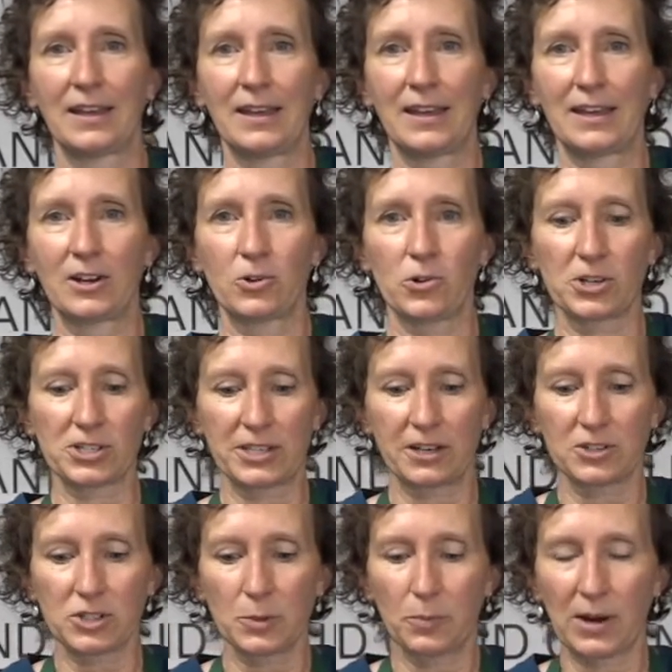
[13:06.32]
And of course
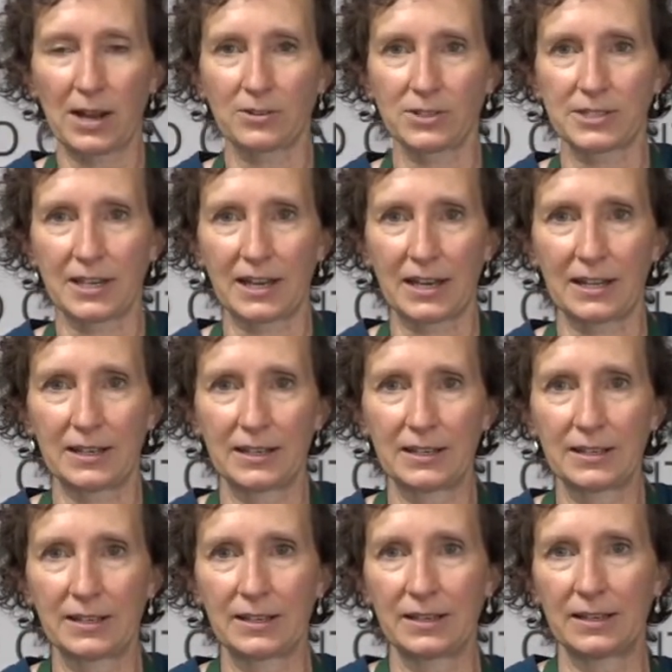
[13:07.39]
there's the brown side,
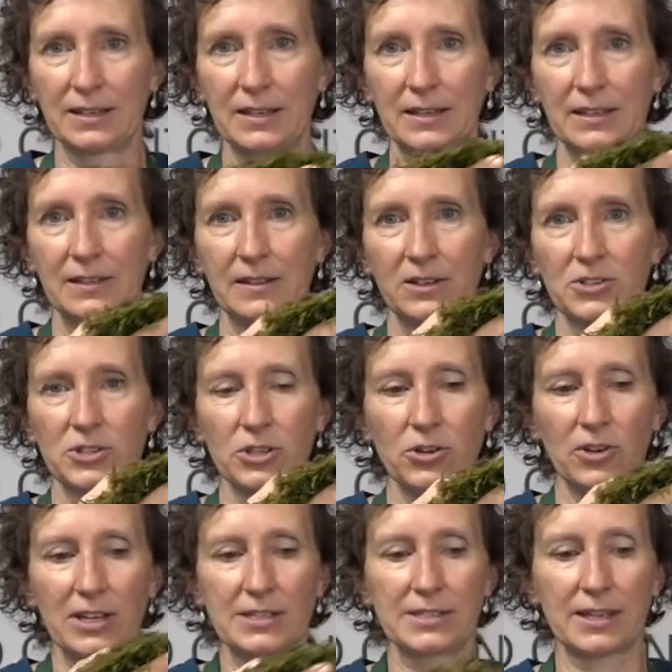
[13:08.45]
and then there's the
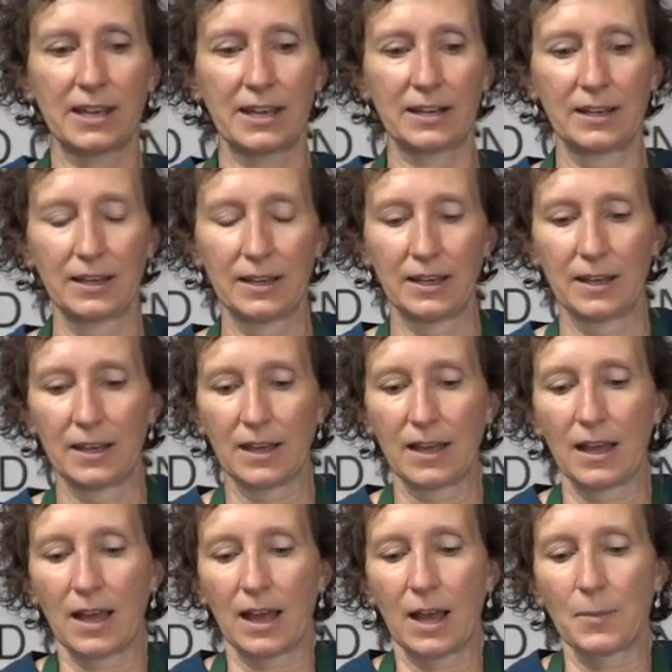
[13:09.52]
green side.
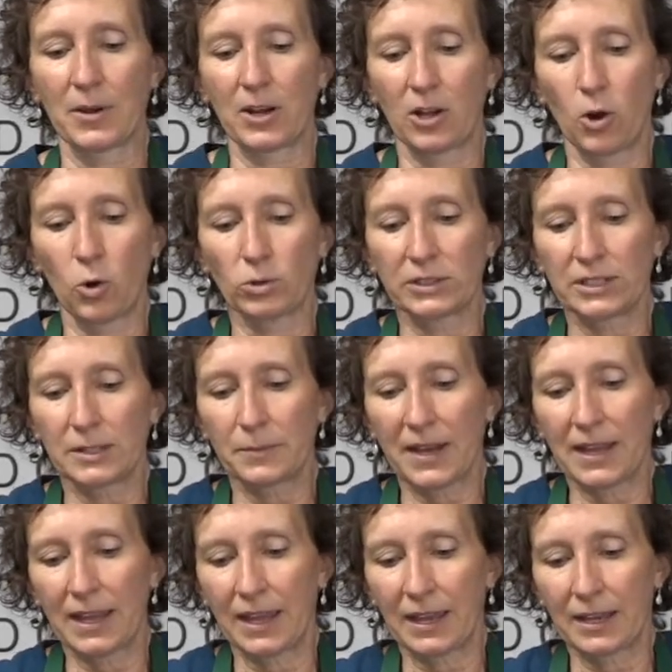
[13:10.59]
I'm going to hold it in
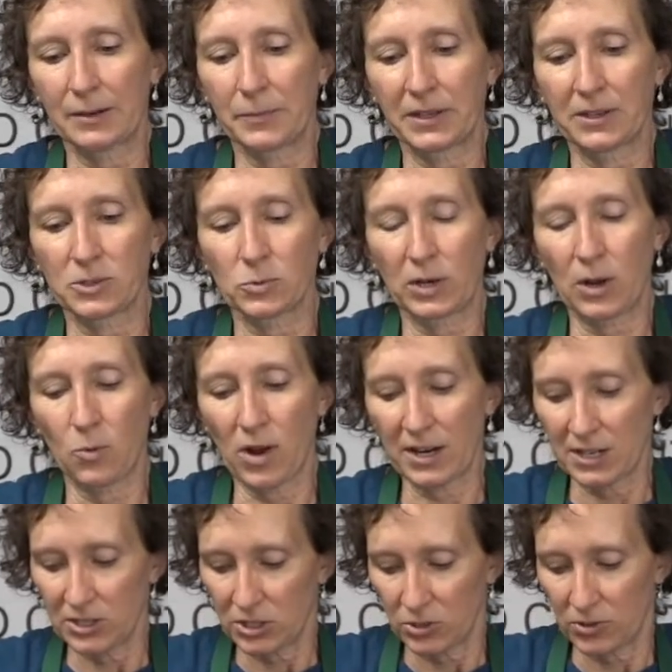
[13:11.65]
my hand, because what I
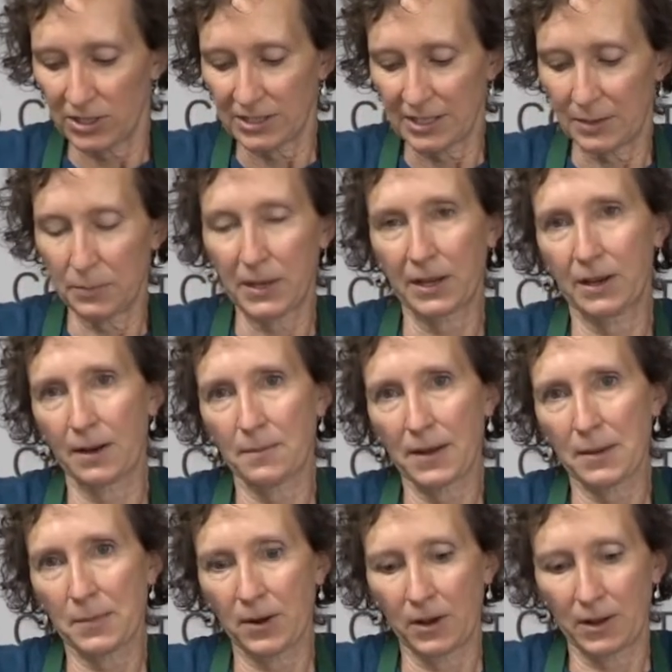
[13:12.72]
want to do is then pick up
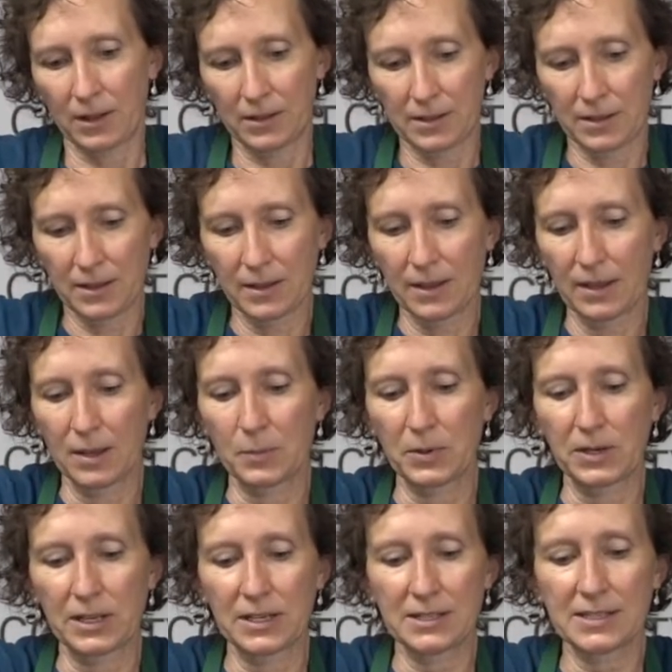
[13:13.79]
my ball and
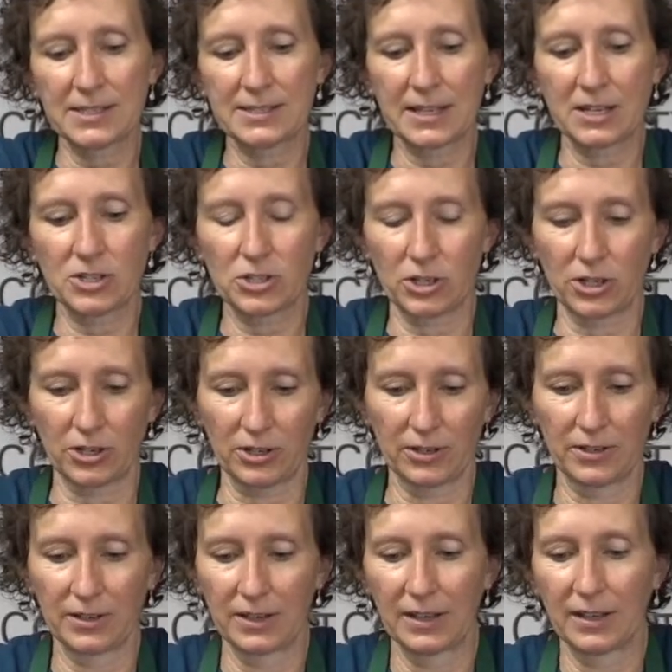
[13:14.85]
put it in the center.
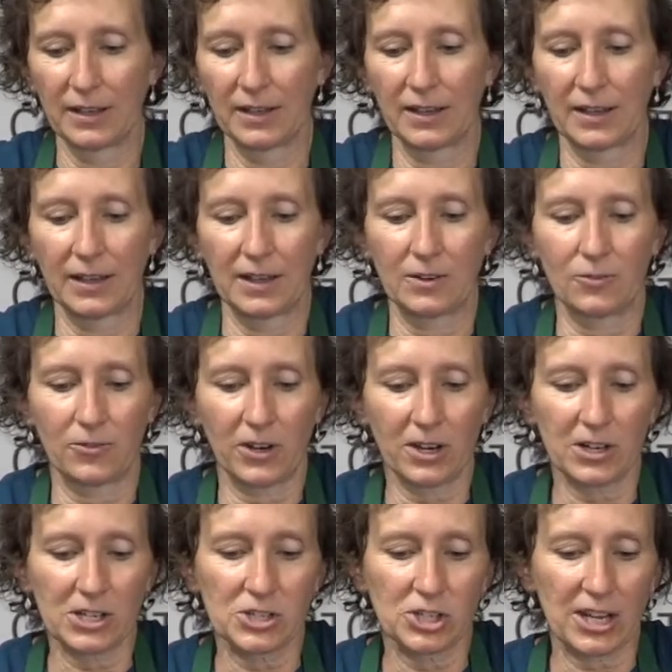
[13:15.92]
And
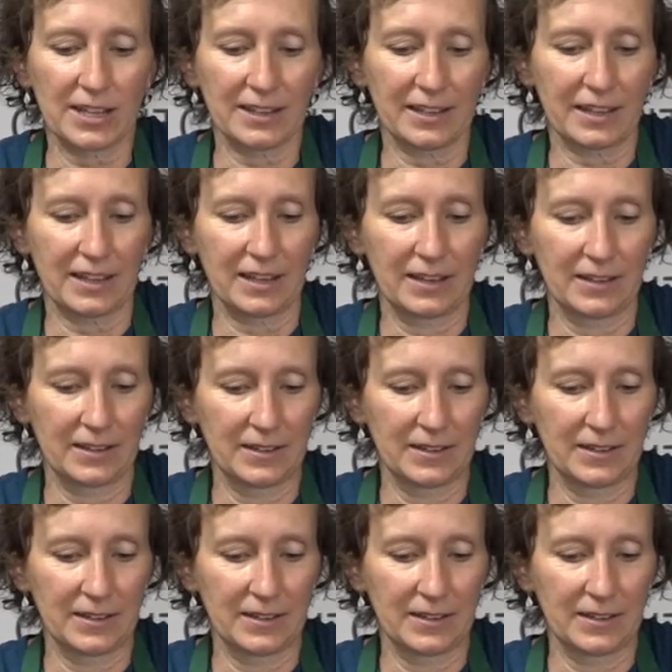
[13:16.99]
very gently,